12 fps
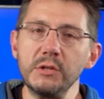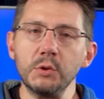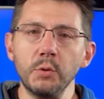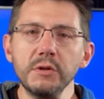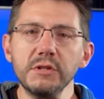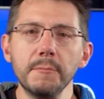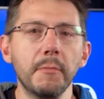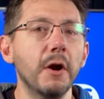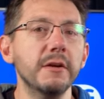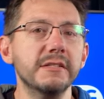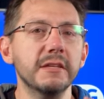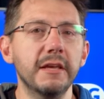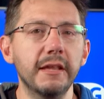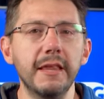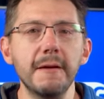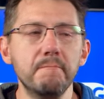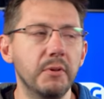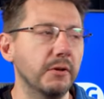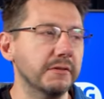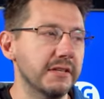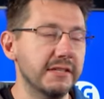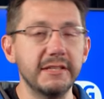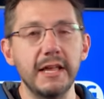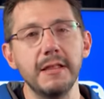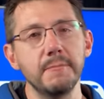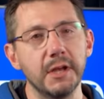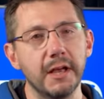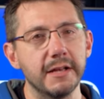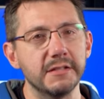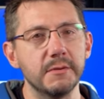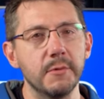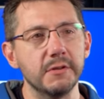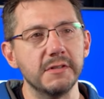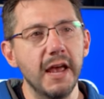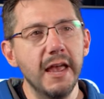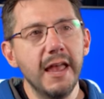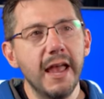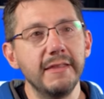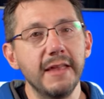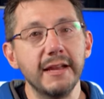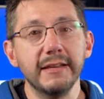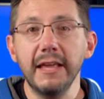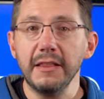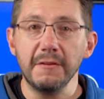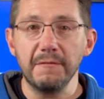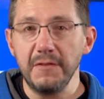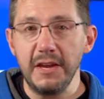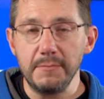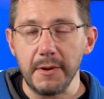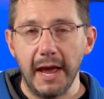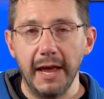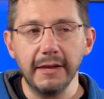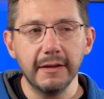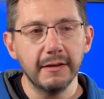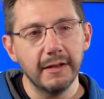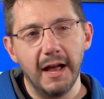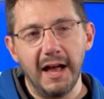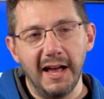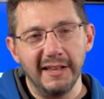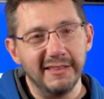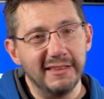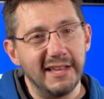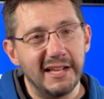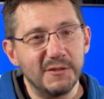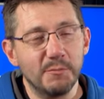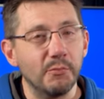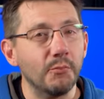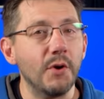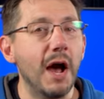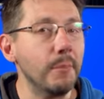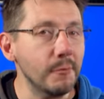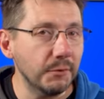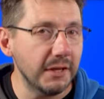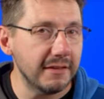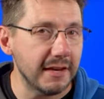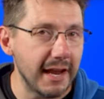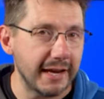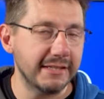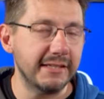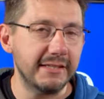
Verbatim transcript: source the parts, get them built, send them to customers, and then get the feedback uh, that's probably the next